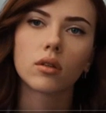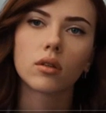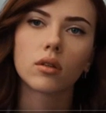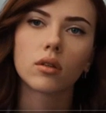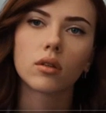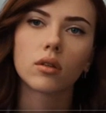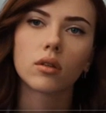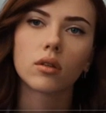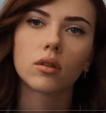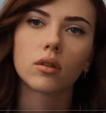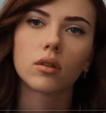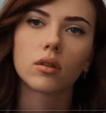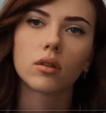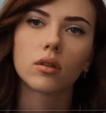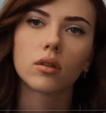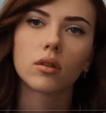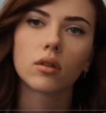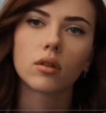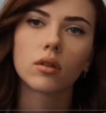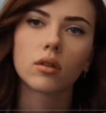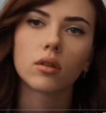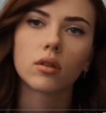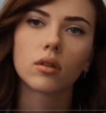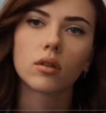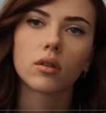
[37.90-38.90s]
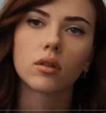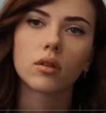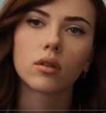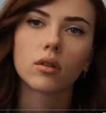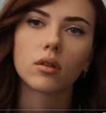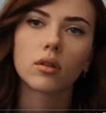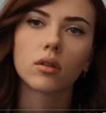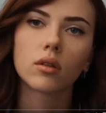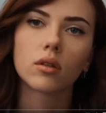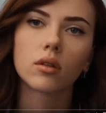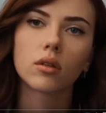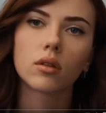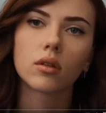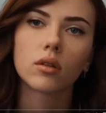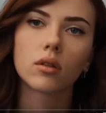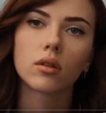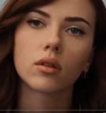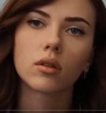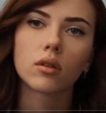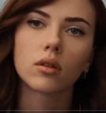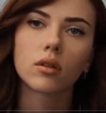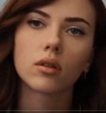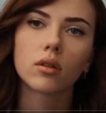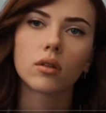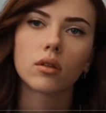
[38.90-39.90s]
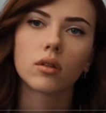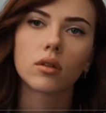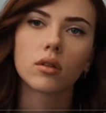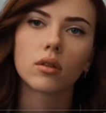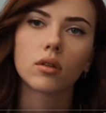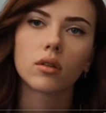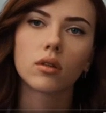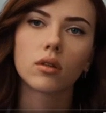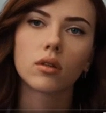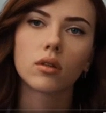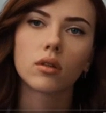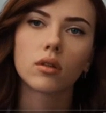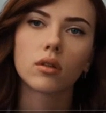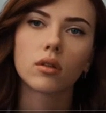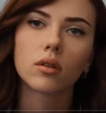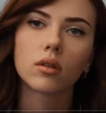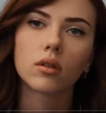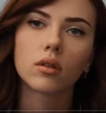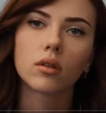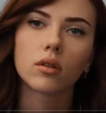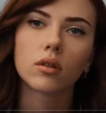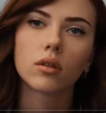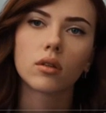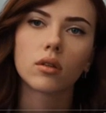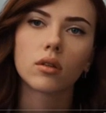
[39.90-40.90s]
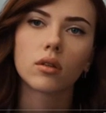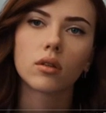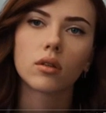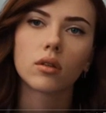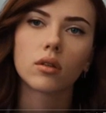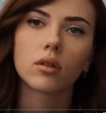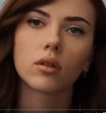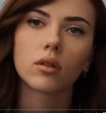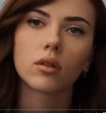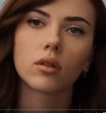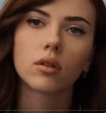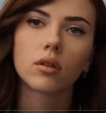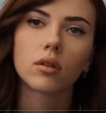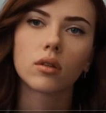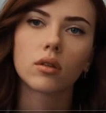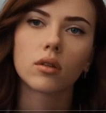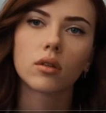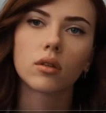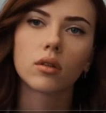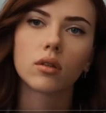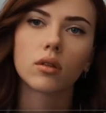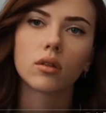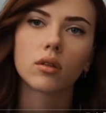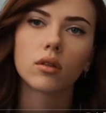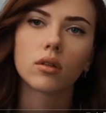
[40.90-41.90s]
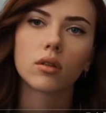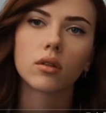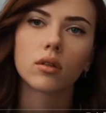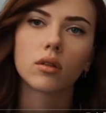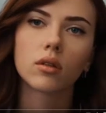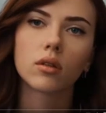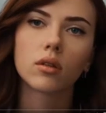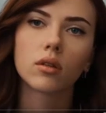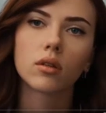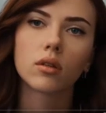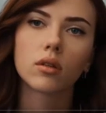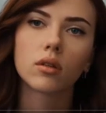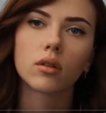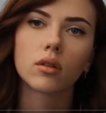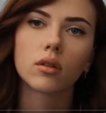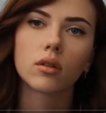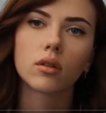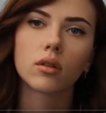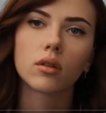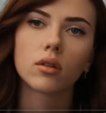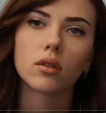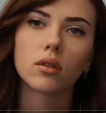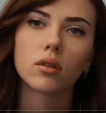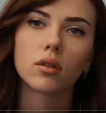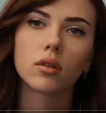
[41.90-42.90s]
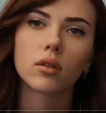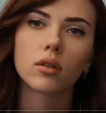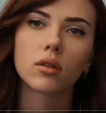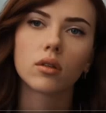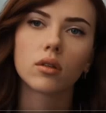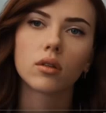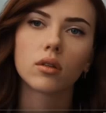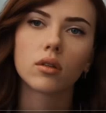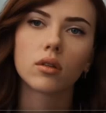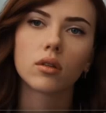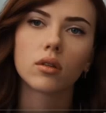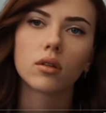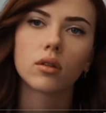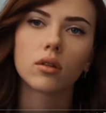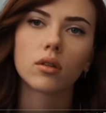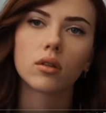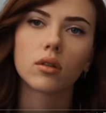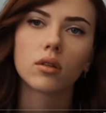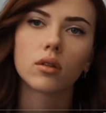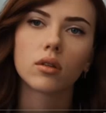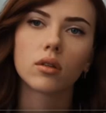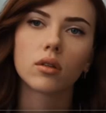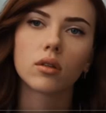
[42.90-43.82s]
[no speech]